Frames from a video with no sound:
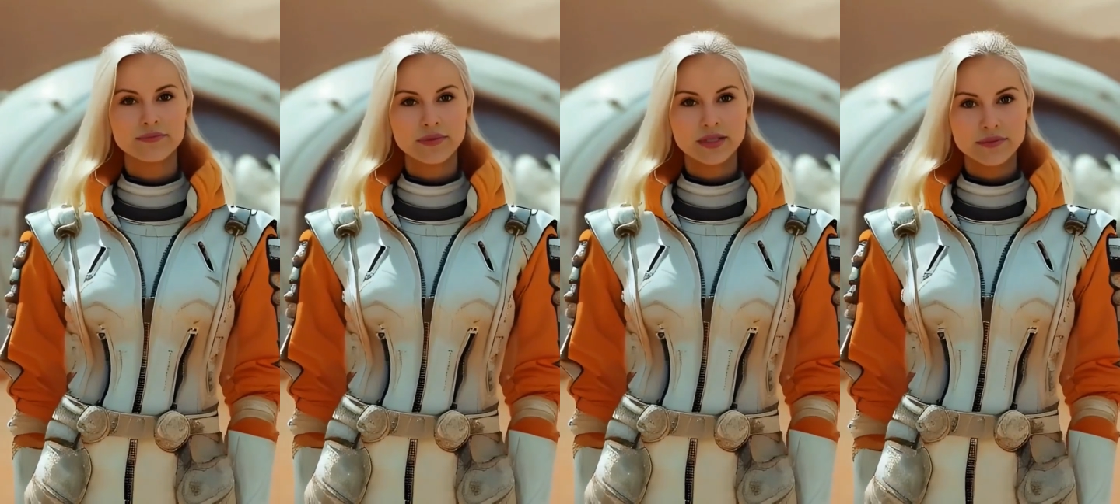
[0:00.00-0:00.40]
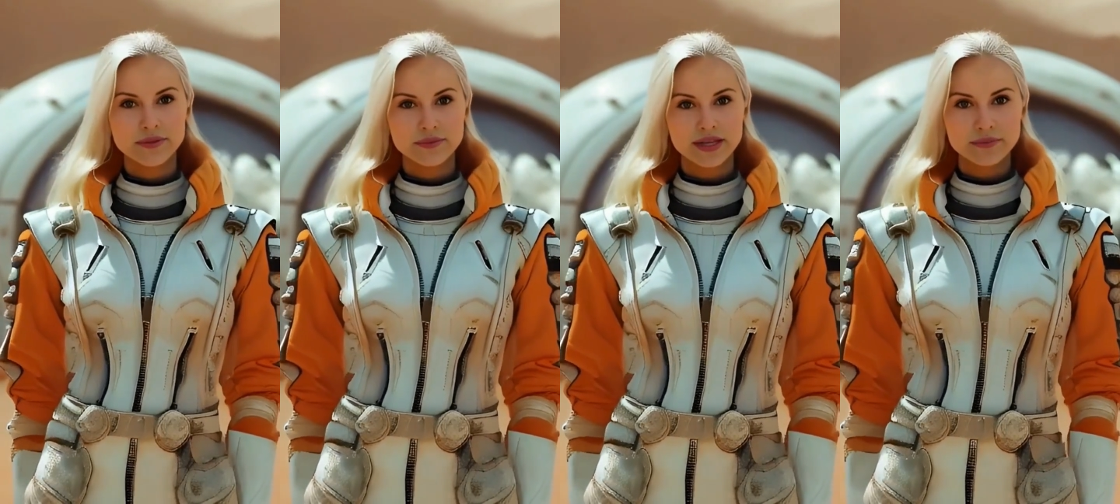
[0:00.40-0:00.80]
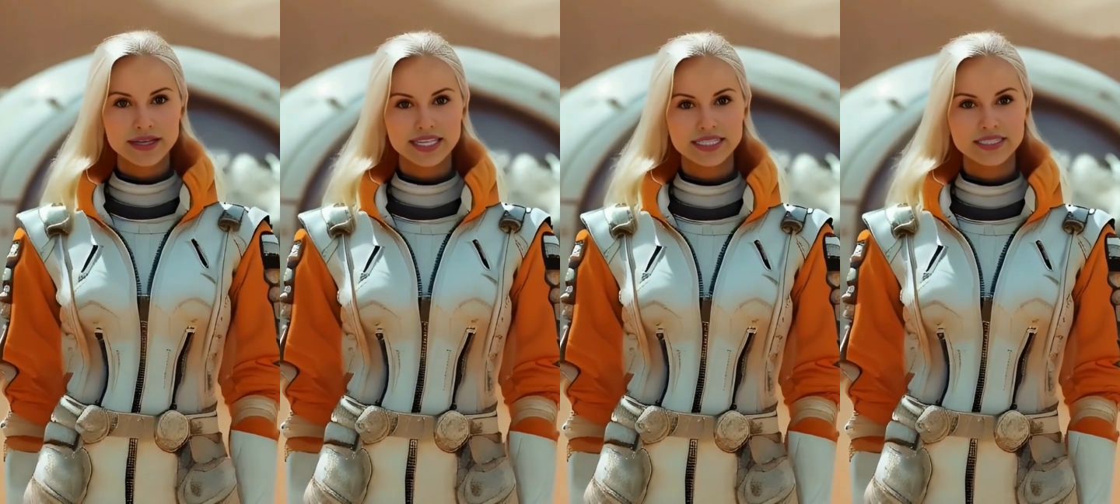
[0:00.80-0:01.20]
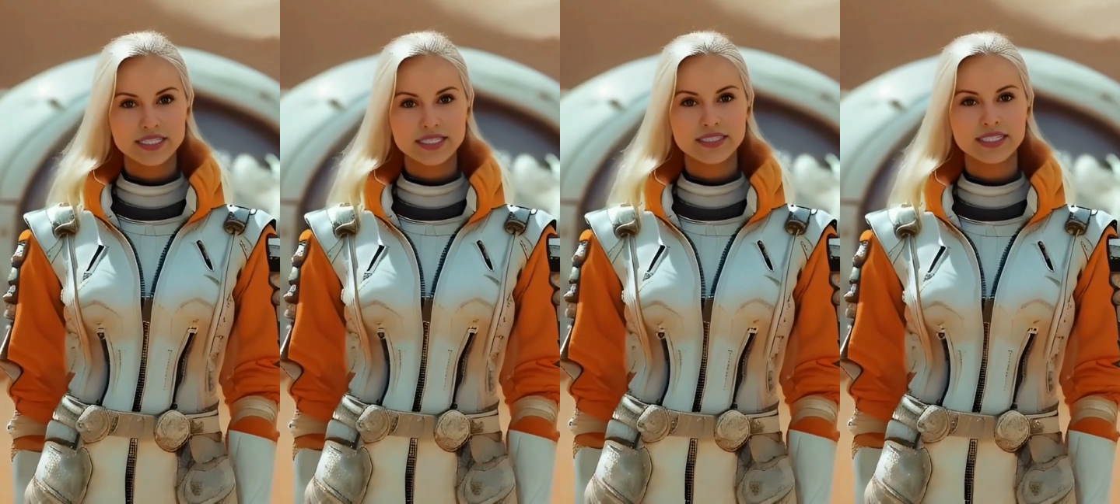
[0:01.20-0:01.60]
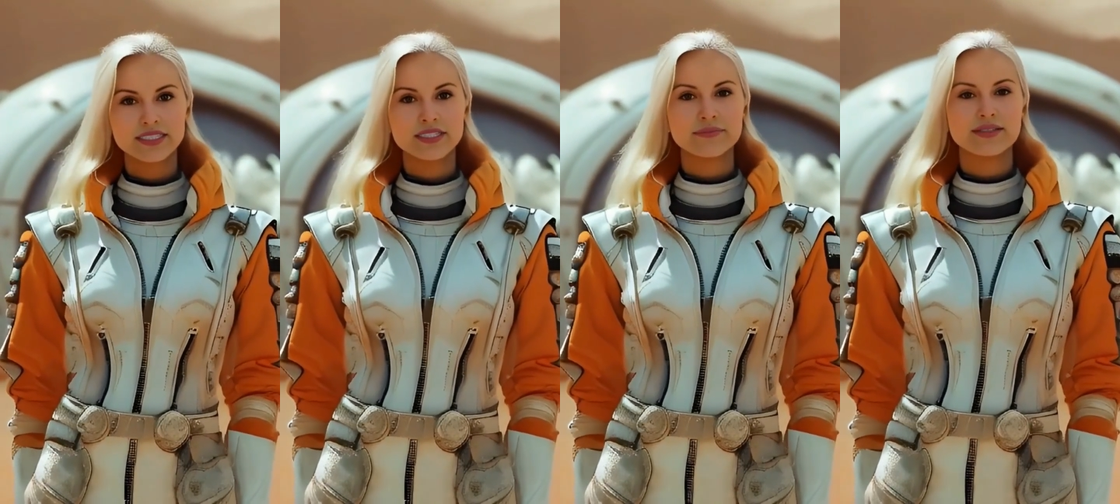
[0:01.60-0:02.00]
possibly manipulated to
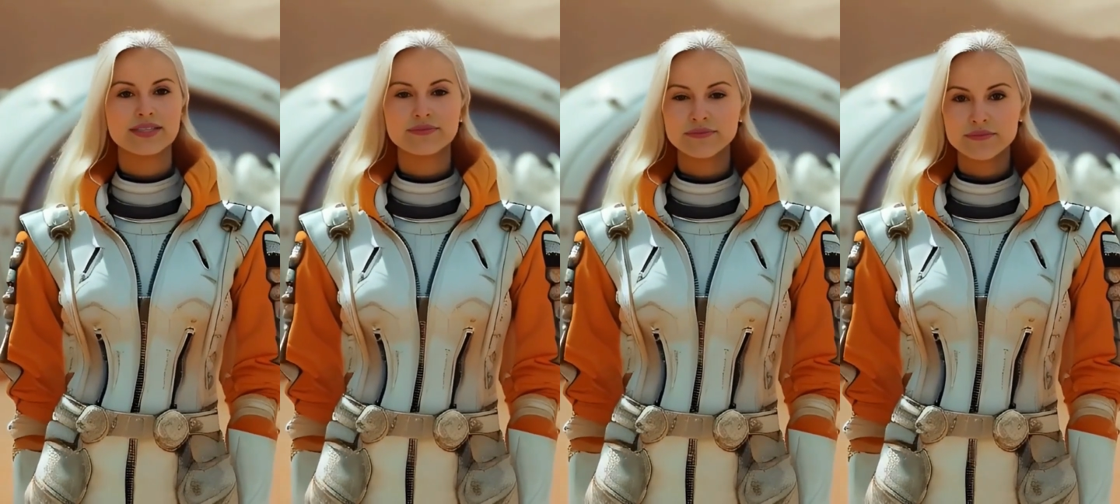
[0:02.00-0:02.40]
conceal something.